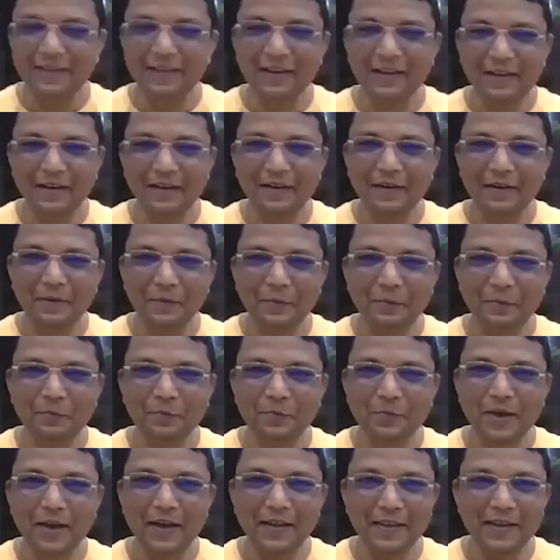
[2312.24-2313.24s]

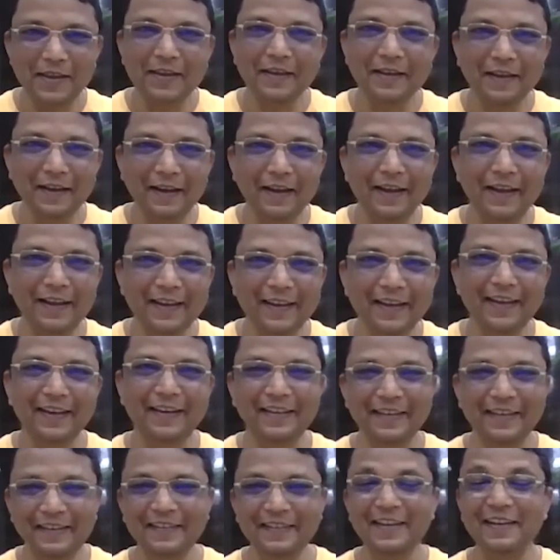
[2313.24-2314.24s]
I think
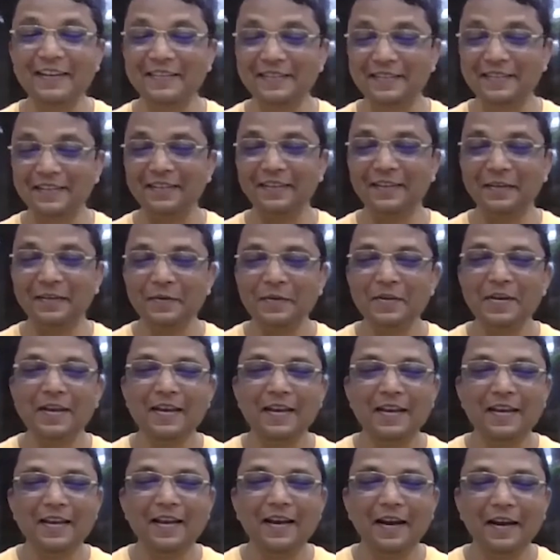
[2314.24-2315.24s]
that's
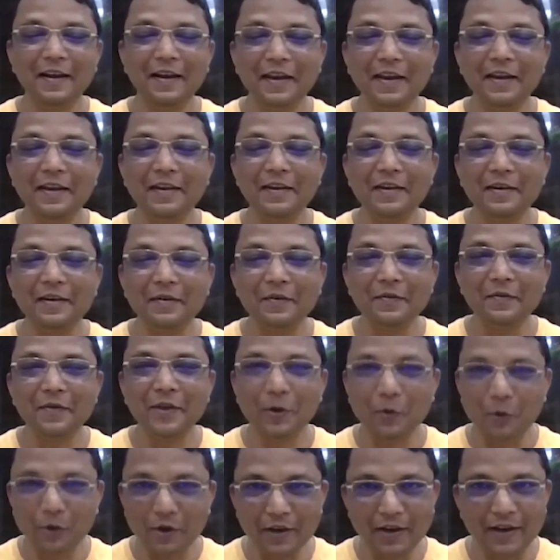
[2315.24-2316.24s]
again a
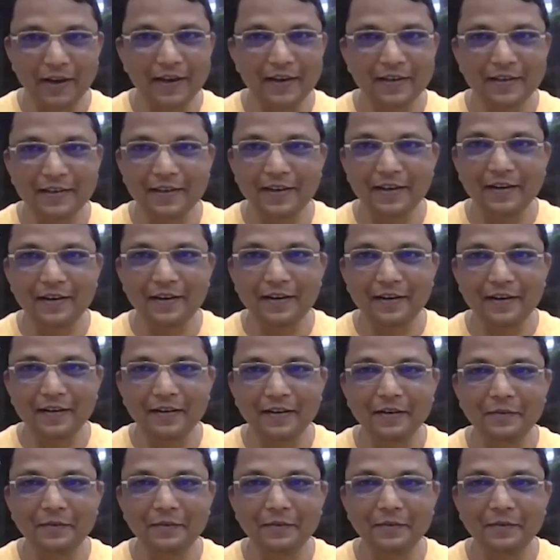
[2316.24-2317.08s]
very good connect, and